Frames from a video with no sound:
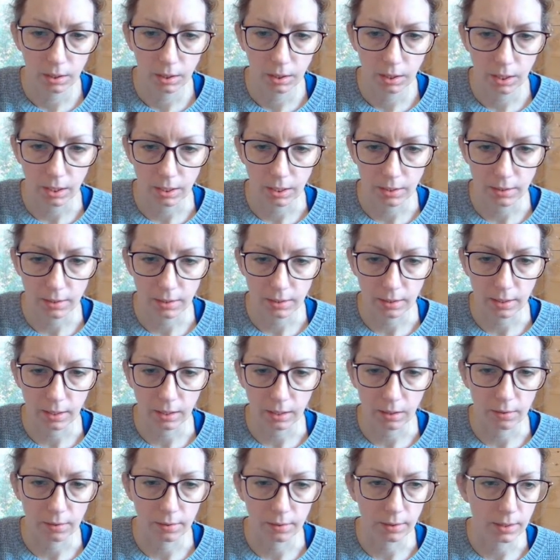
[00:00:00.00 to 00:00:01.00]
Okay, I see that
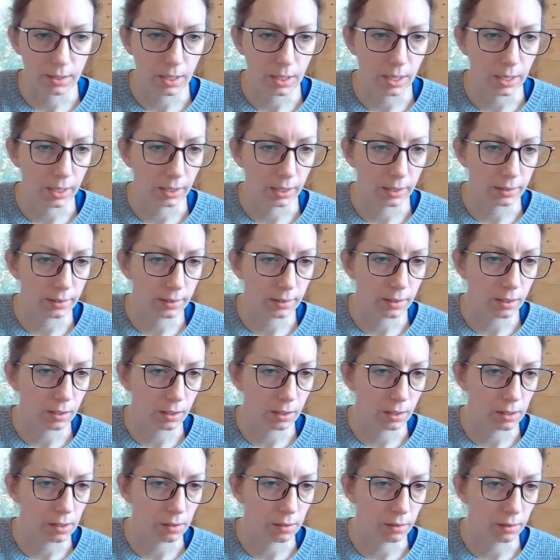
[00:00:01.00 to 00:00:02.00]
all the tile is
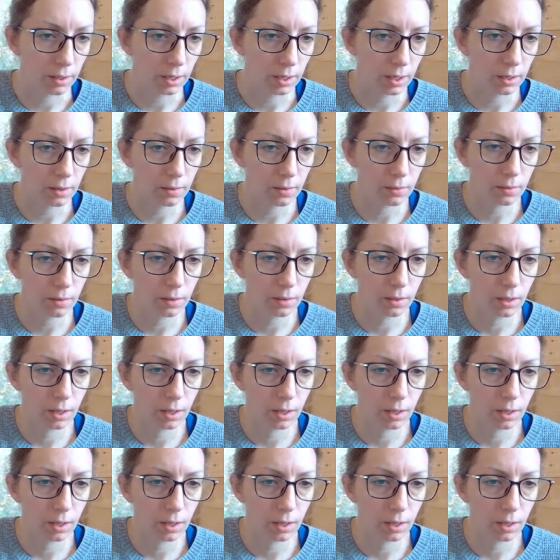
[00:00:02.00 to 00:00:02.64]
gone there now.